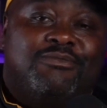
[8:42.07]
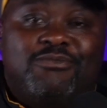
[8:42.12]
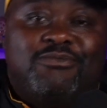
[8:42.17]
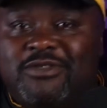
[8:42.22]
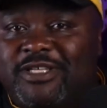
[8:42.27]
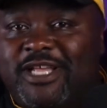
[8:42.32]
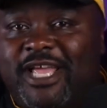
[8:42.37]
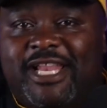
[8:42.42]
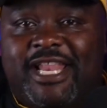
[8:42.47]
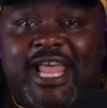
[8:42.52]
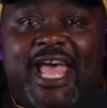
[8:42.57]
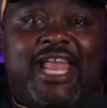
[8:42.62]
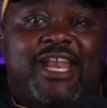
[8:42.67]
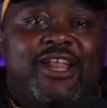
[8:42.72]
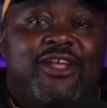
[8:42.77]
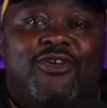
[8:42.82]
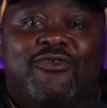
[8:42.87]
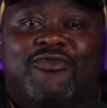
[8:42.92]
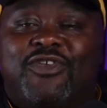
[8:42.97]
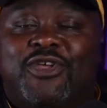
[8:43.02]
In that
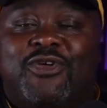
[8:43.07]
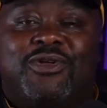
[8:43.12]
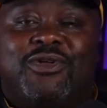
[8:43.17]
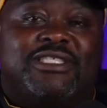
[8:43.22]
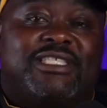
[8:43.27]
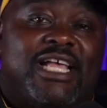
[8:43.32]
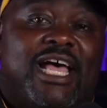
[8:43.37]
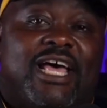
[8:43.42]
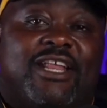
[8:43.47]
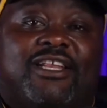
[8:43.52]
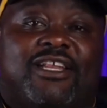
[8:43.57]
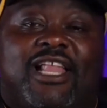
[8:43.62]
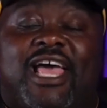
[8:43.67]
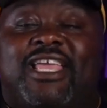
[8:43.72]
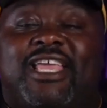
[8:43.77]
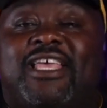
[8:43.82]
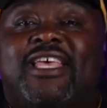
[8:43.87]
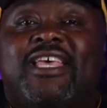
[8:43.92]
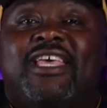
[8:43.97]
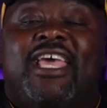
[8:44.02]
interview, it sounded like
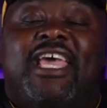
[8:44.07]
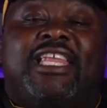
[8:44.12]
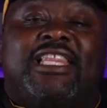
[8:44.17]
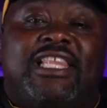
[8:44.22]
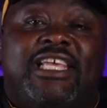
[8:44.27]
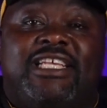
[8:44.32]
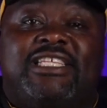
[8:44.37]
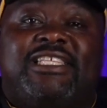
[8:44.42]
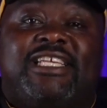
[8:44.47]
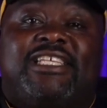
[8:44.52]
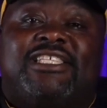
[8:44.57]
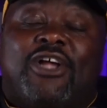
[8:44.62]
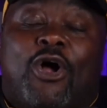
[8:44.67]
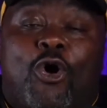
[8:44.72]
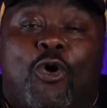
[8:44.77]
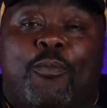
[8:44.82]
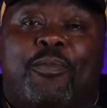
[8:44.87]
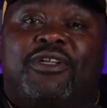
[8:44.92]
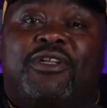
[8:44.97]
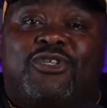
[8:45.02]
at least he's
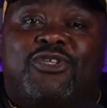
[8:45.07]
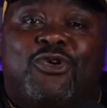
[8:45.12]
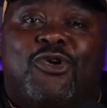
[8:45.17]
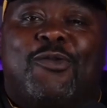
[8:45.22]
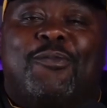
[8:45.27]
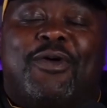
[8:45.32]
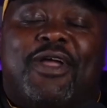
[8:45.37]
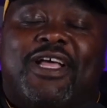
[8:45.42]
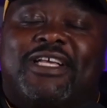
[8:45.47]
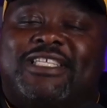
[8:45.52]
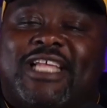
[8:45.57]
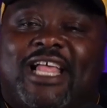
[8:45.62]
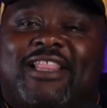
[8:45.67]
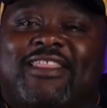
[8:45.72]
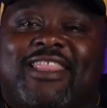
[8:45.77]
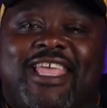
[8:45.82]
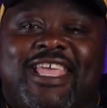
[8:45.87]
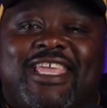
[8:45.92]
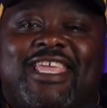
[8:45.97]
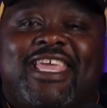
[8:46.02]
open to it because I
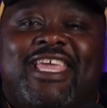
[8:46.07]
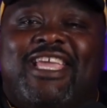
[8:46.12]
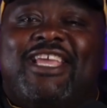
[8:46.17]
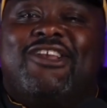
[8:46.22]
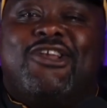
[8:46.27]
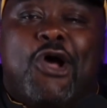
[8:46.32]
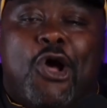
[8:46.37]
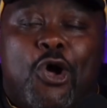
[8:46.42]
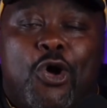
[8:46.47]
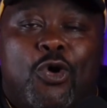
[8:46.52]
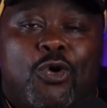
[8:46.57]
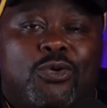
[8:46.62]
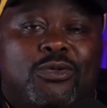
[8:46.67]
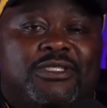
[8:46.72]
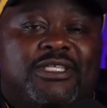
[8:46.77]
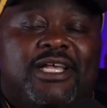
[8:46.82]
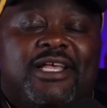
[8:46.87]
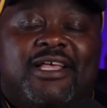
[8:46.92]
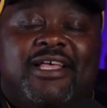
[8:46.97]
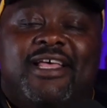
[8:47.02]
think he knows,
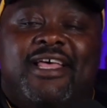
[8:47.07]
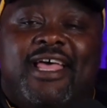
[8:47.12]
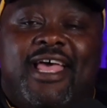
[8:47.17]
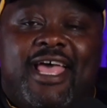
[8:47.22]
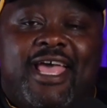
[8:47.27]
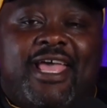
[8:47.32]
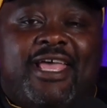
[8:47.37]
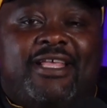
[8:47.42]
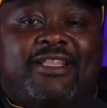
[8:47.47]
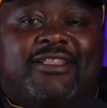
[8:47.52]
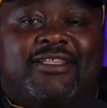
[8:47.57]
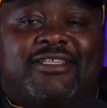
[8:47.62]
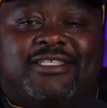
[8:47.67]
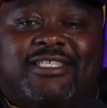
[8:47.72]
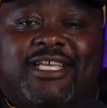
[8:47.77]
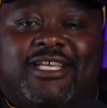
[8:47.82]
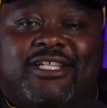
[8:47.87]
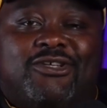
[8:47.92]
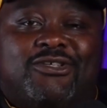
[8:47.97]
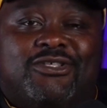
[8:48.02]
hey, the
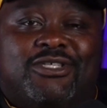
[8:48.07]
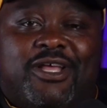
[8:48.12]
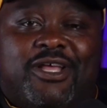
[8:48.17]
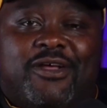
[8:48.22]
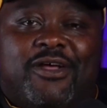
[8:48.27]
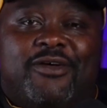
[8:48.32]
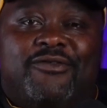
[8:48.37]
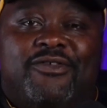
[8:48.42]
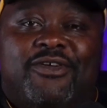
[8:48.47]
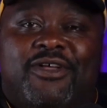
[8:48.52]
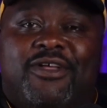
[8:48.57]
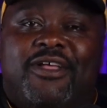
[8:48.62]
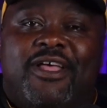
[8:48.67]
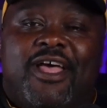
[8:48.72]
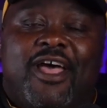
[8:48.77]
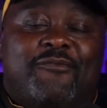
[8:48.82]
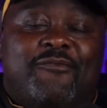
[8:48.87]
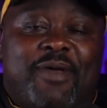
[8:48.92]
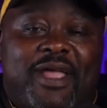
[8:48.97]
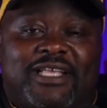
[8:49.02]
Steelers
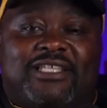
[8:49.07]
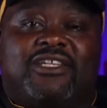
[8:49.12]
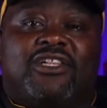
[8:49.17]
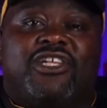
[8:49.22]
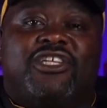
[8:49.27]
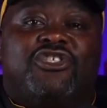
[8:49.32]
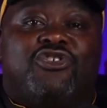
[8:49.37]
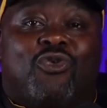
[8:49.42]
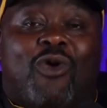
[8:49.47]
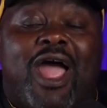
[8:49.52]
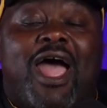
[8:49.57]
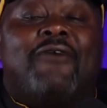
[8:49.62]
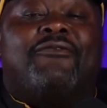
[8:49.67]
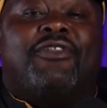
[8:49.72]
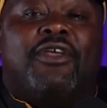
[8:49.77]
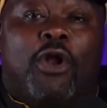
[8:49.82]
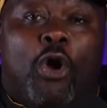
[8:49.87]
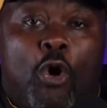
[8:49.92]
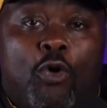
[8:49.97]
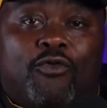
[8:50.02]
have basically drafted
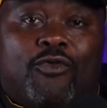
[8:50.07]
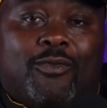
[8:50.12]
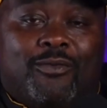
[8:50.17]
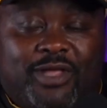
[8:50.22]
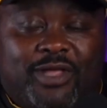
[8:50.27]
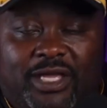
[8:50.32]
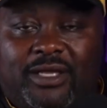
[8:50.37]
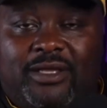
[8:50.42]
over me.